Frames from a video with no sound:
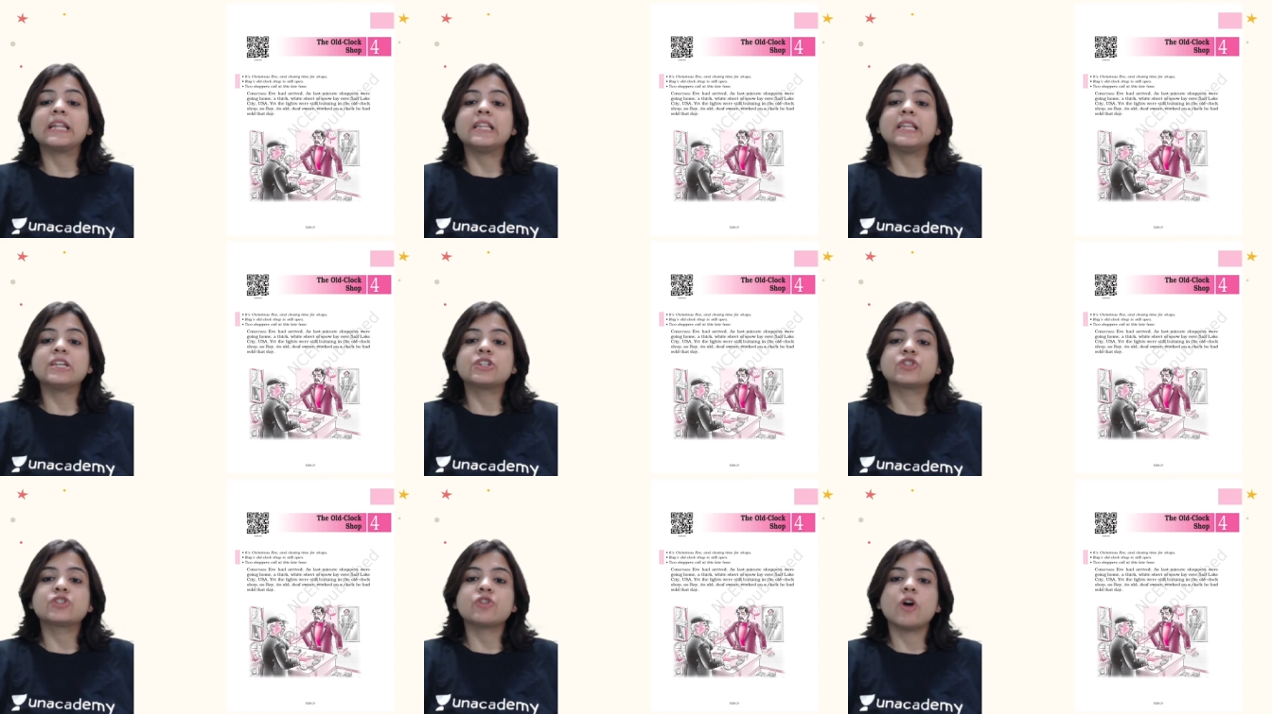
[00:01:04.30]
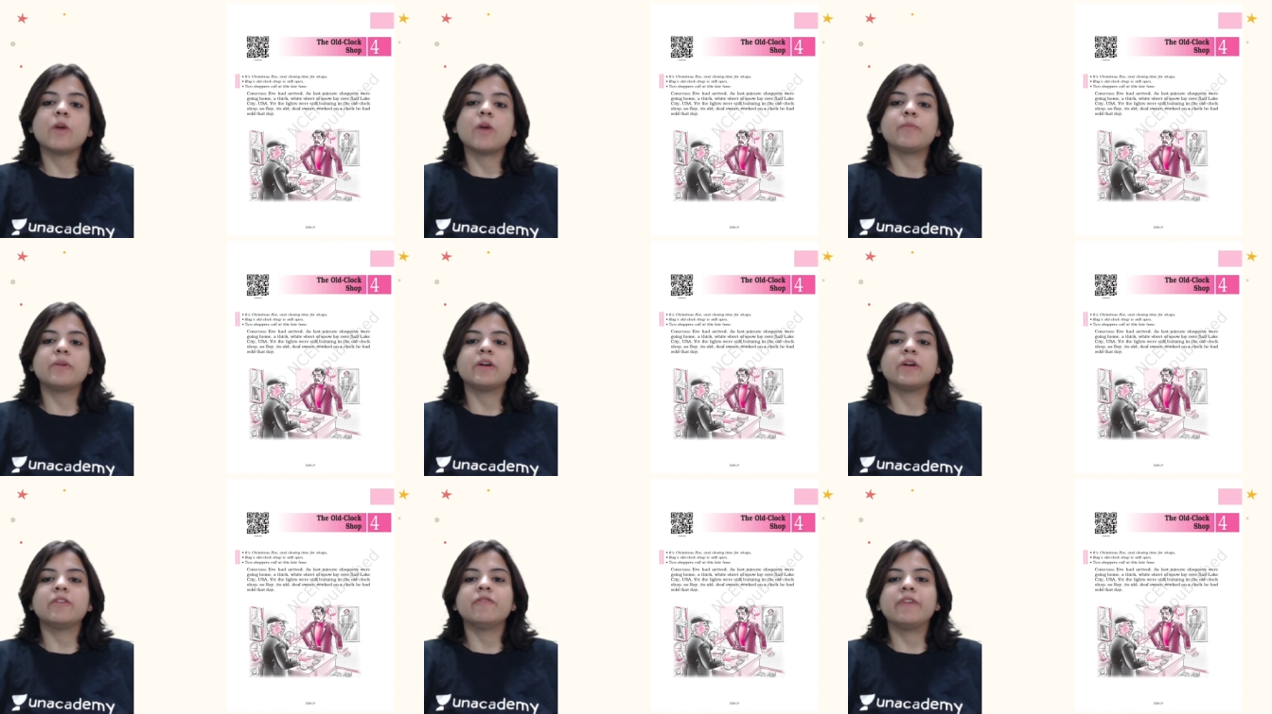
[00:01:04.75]
this shop
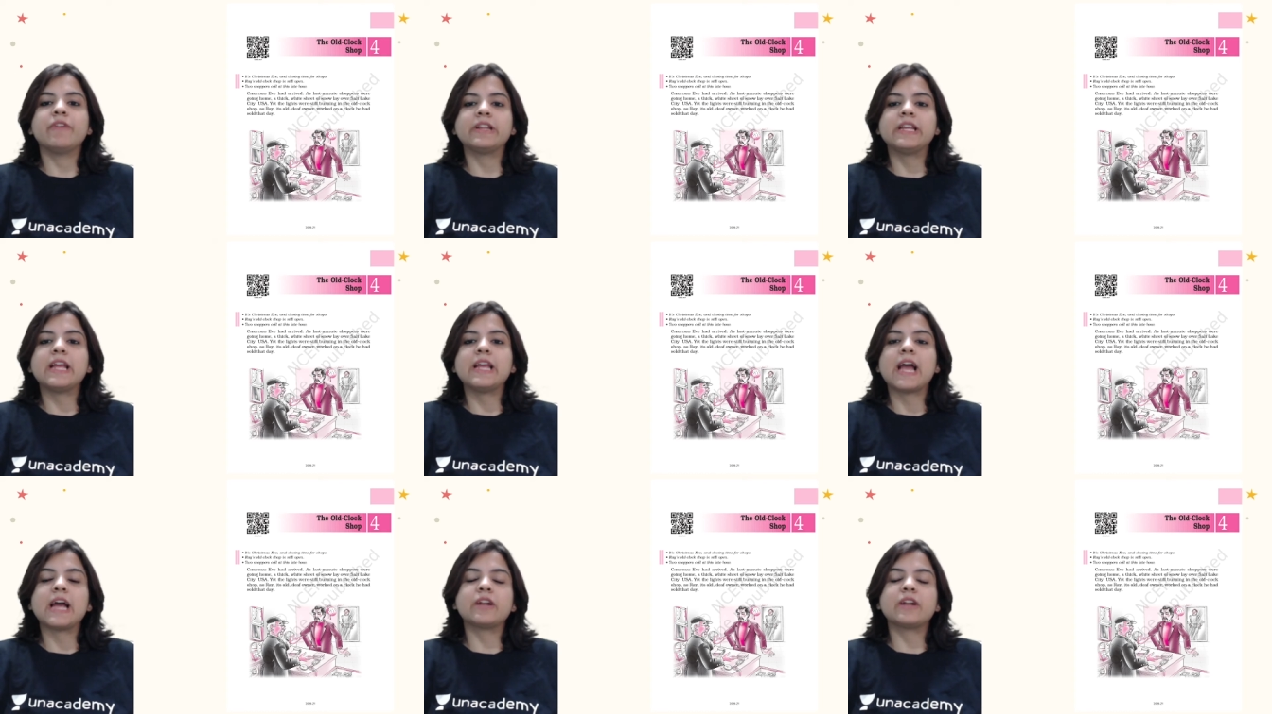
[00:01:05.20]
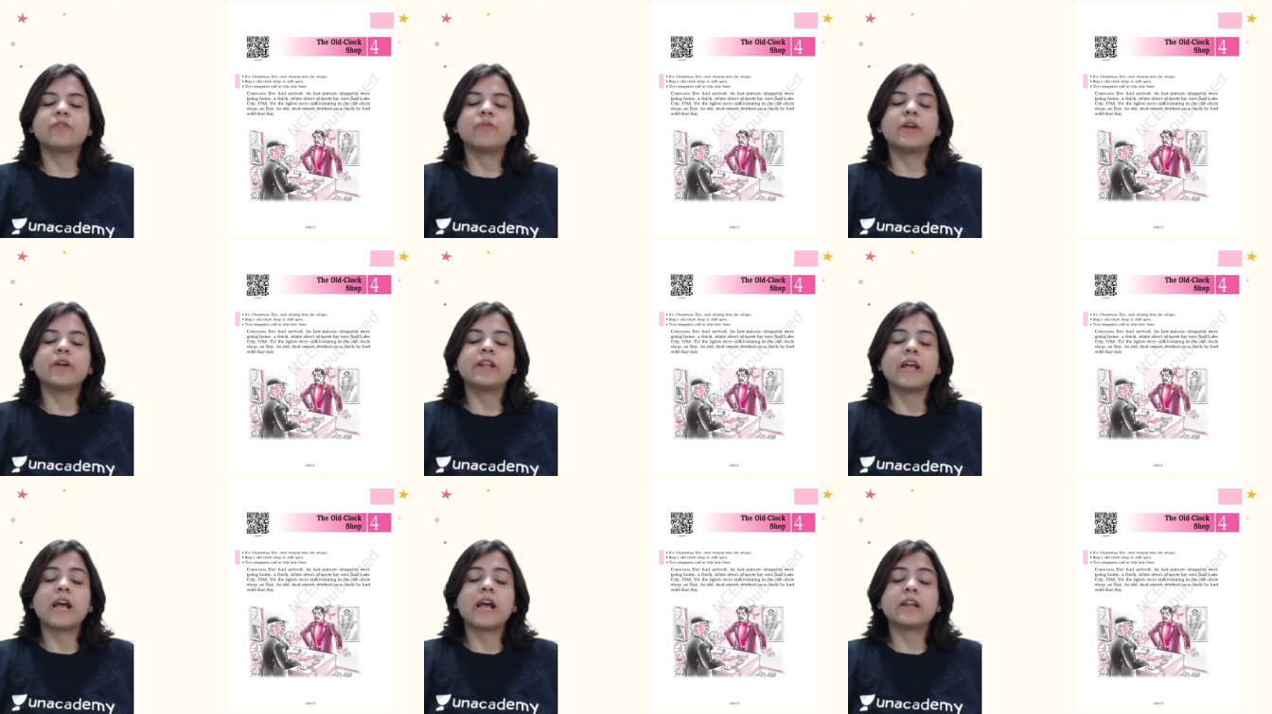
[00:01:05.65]
very at
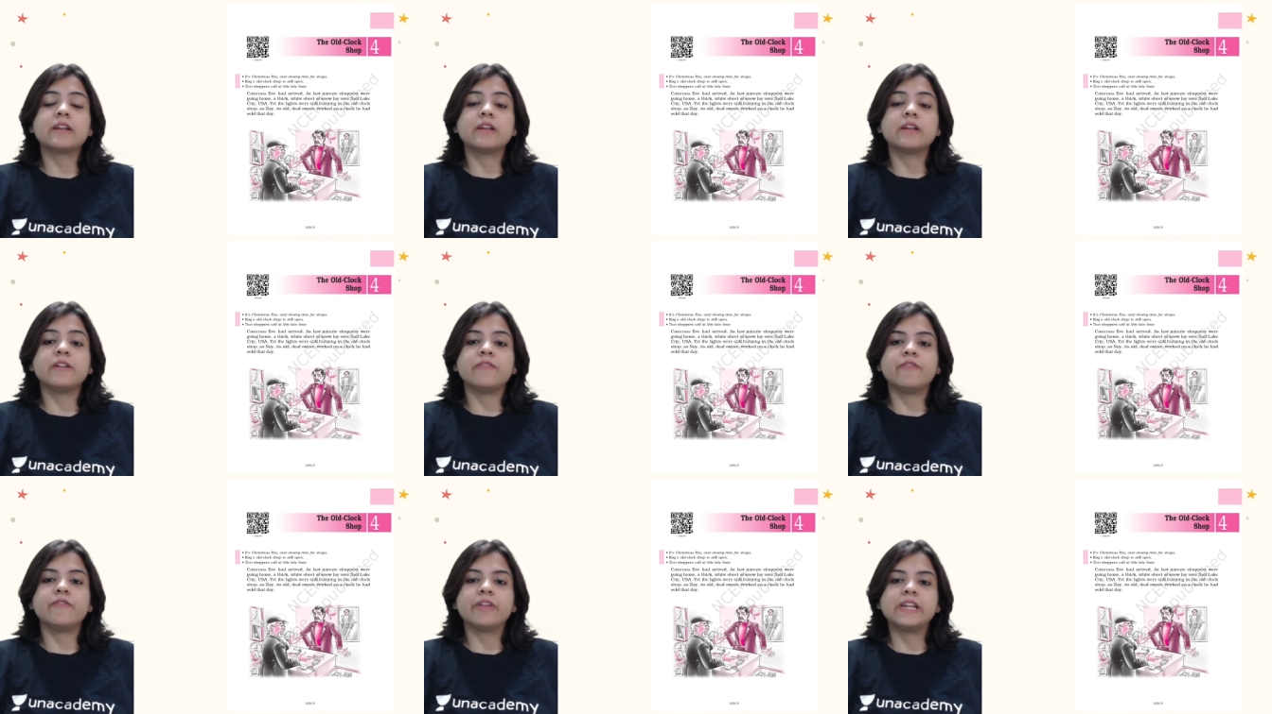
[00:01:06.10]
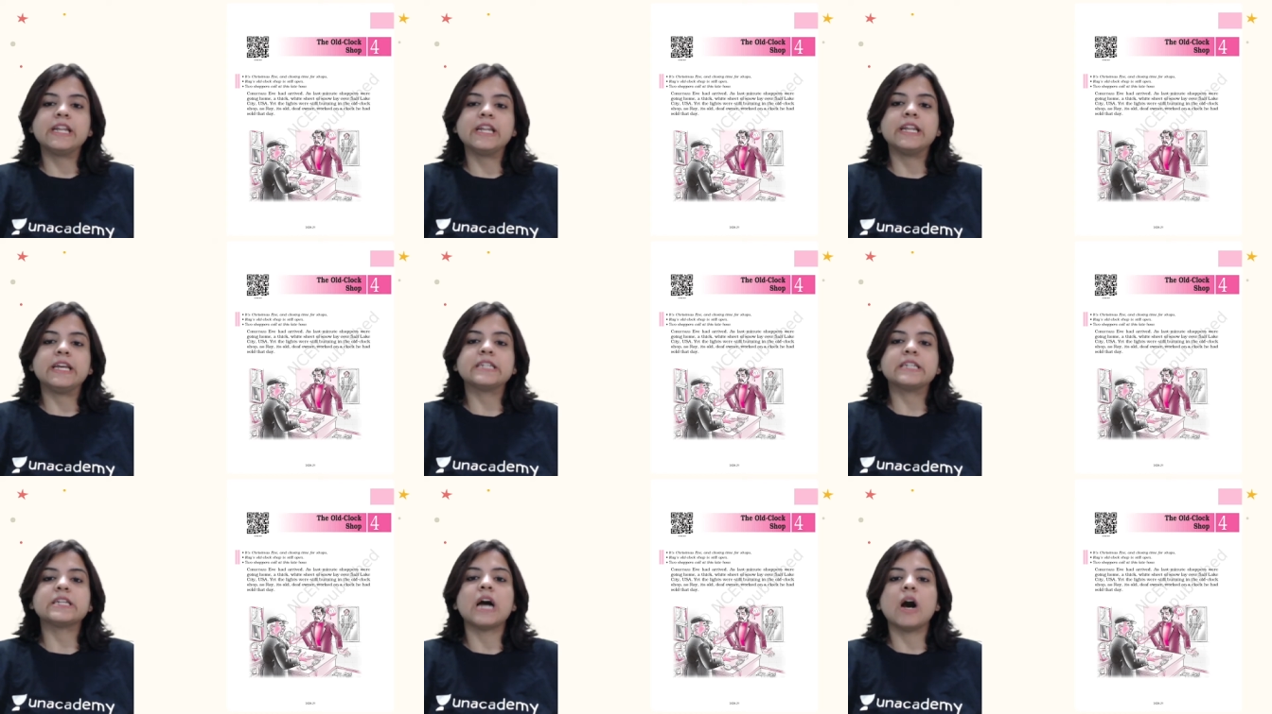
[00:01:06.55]
very at a very
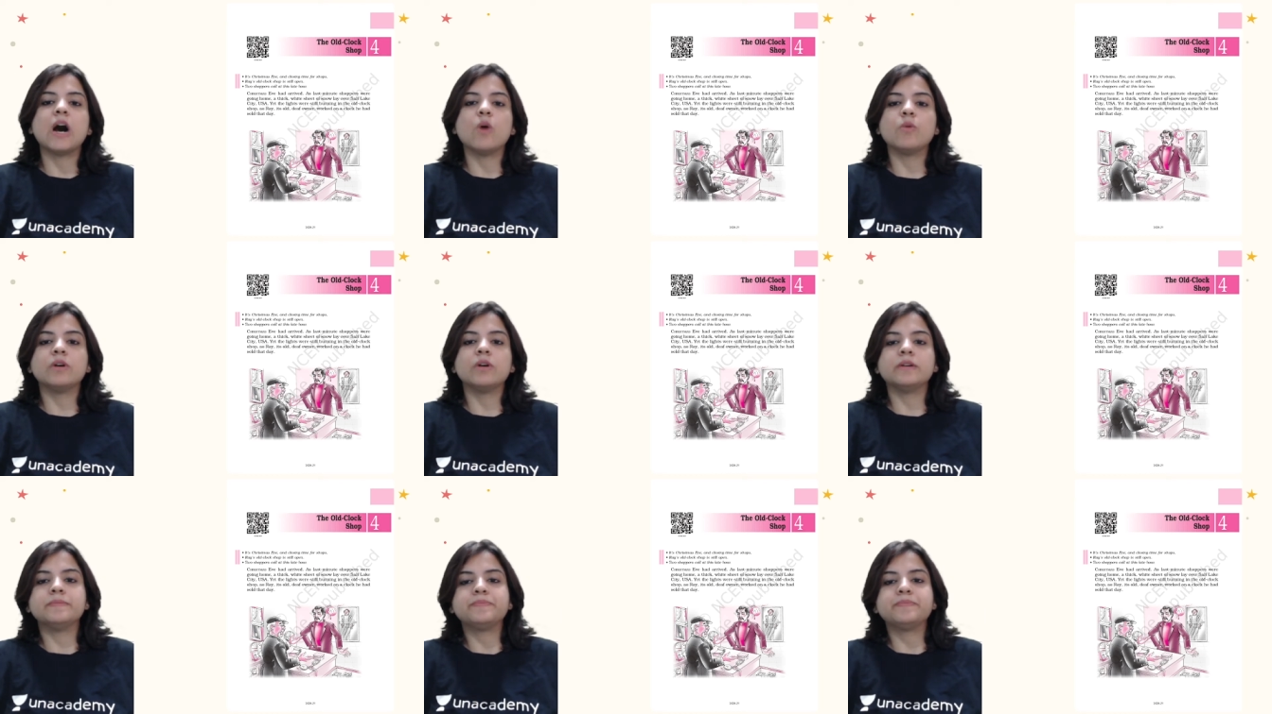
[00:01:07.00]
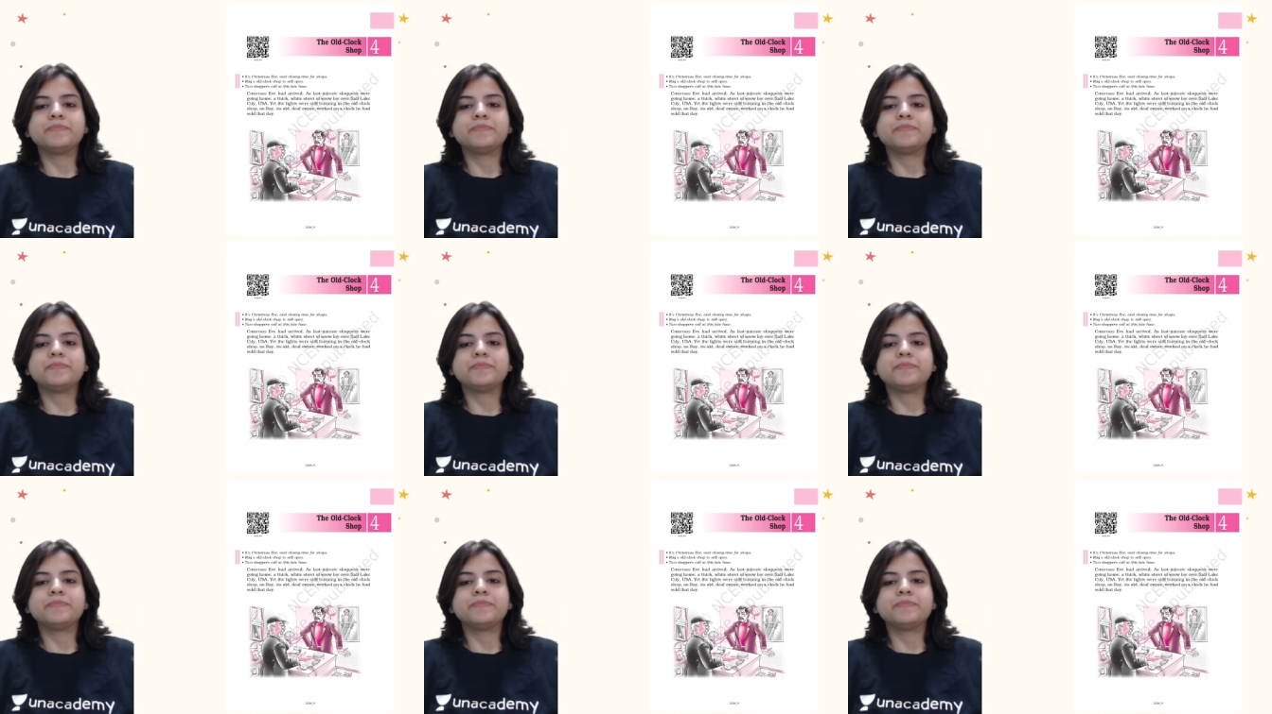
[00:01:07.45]
late hour.